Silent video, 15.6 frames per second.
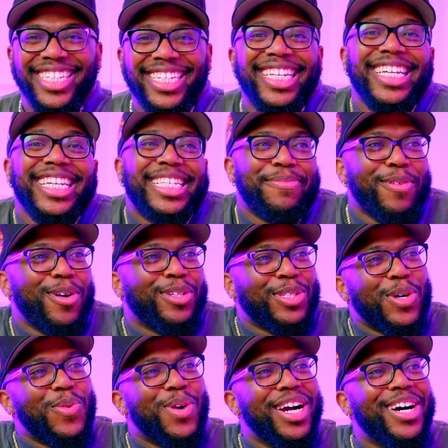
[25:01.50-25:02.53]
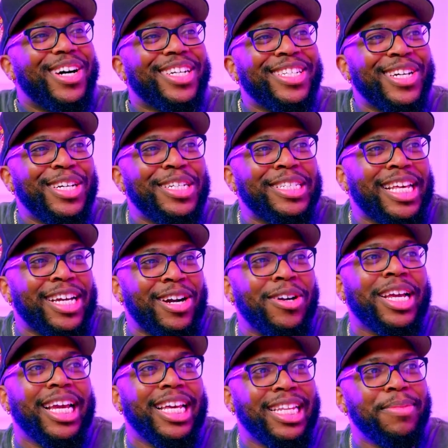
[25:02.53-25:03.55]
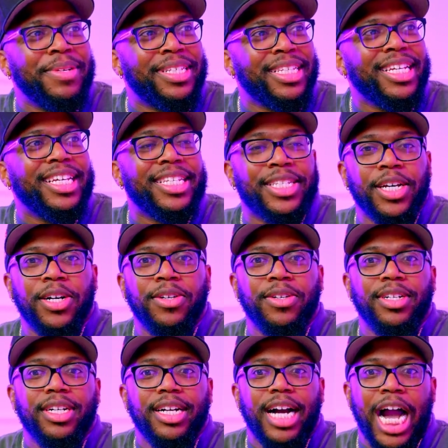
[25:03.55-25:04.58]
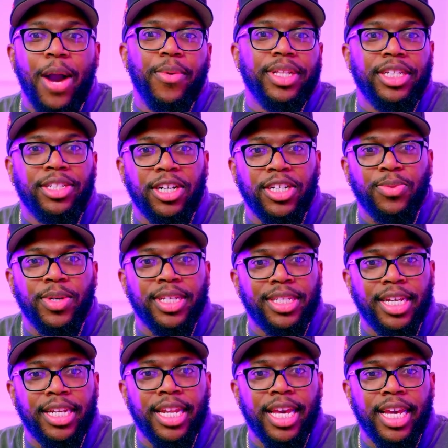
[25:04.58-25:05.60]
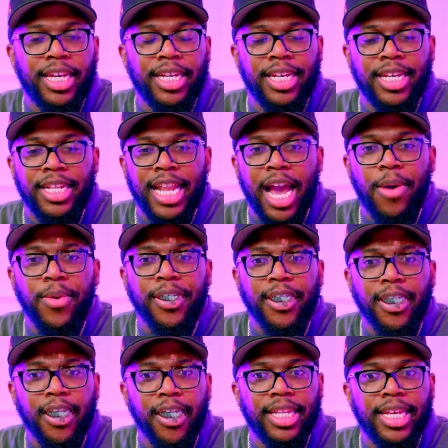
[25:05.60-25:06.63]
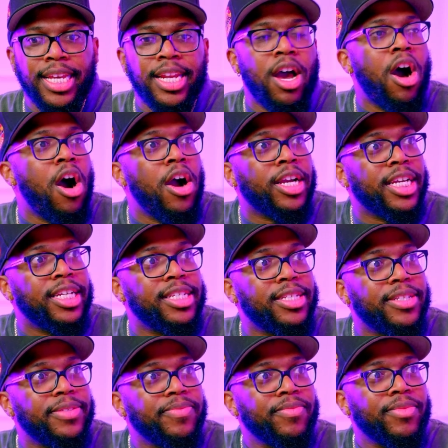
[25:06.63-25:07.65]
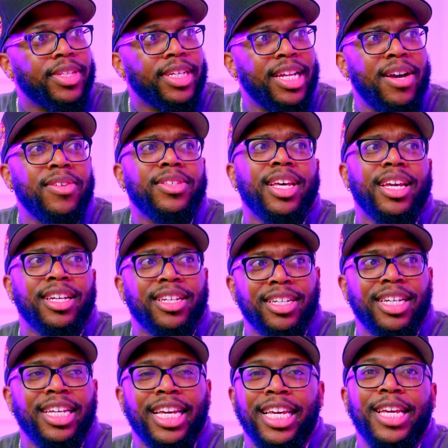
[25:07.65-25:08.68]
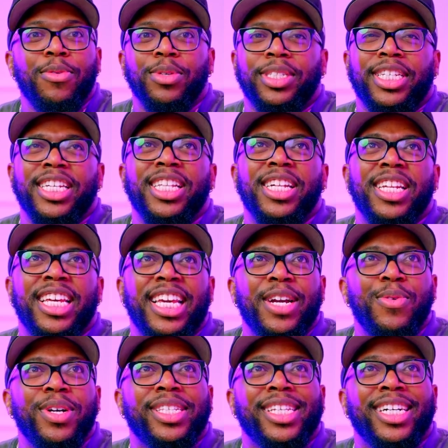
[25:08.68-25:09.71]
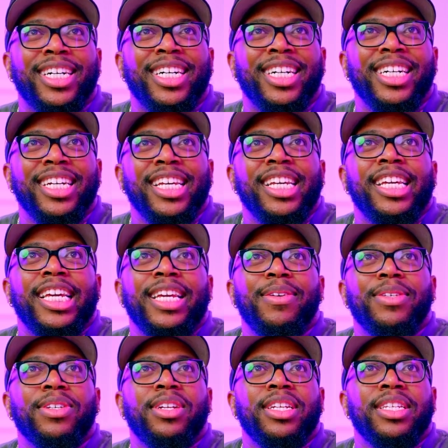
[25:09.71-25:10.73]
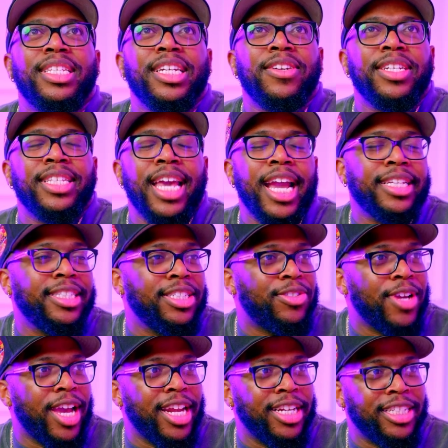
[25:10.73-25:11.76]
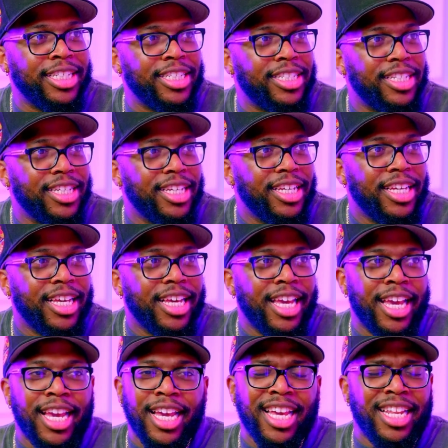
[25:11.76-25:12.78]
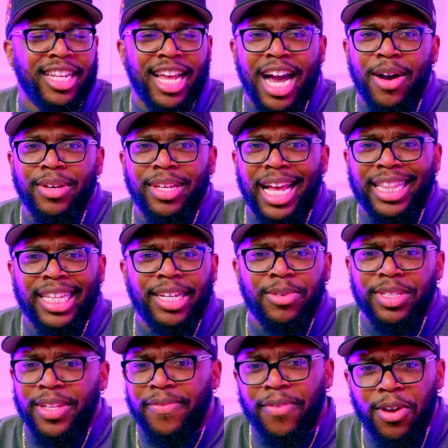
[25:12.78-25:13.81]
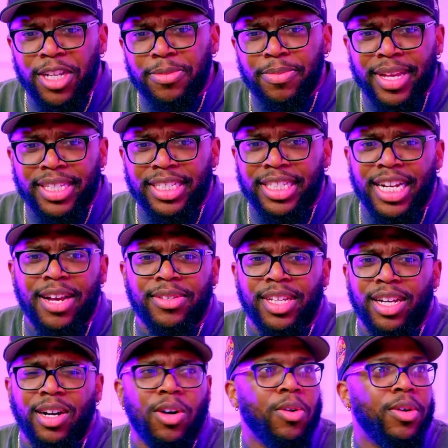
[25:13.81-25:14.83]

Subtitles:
he spoke so well, he's like, okay, let me see. So I went to church one Sunday, and that was in August, and I was like, he was killing it. It was he was on the series Exit Strategies, and I think it was the first message, and I was like,